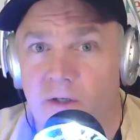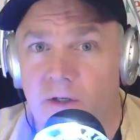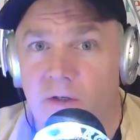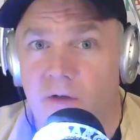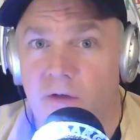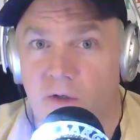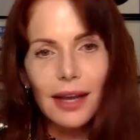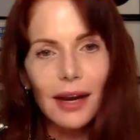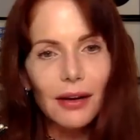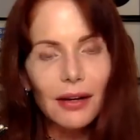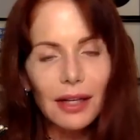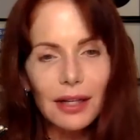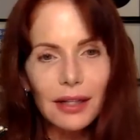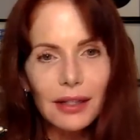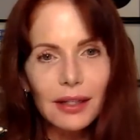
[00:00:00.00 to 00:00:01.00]
And
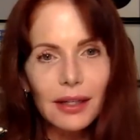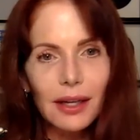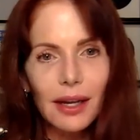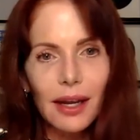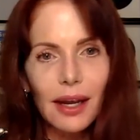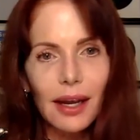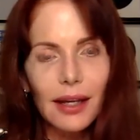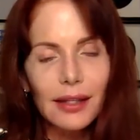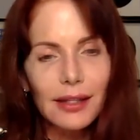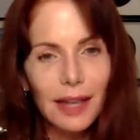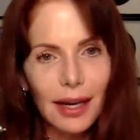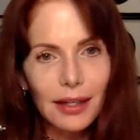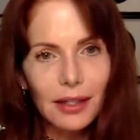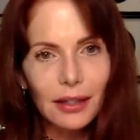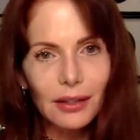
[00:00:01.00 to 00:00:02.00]
Carolyn and
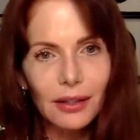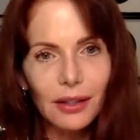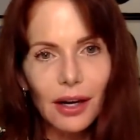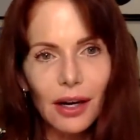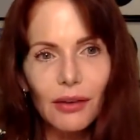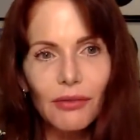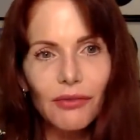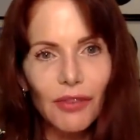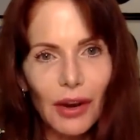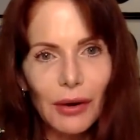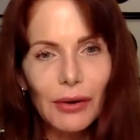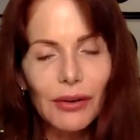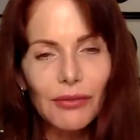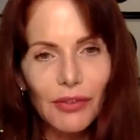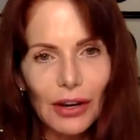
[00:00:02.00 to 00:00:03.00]
Daniel are
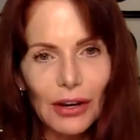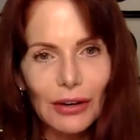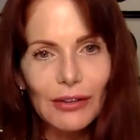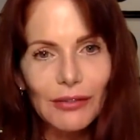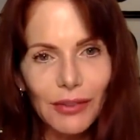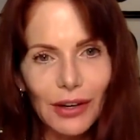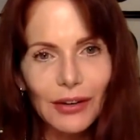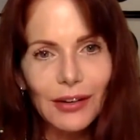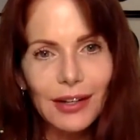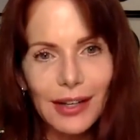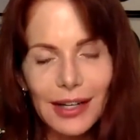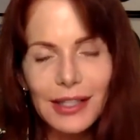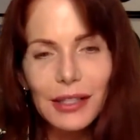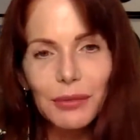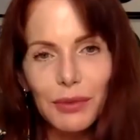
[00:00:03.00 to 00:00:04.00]
very, very, very
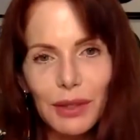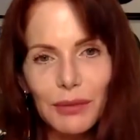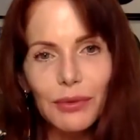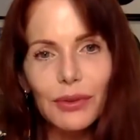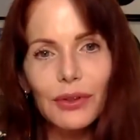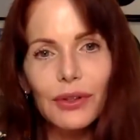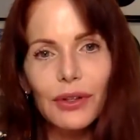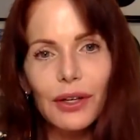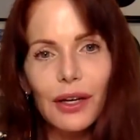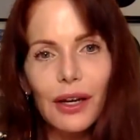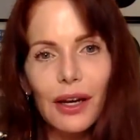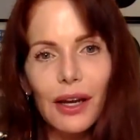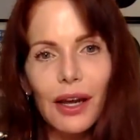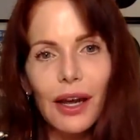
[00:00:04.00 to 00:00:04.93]
nice people. Right.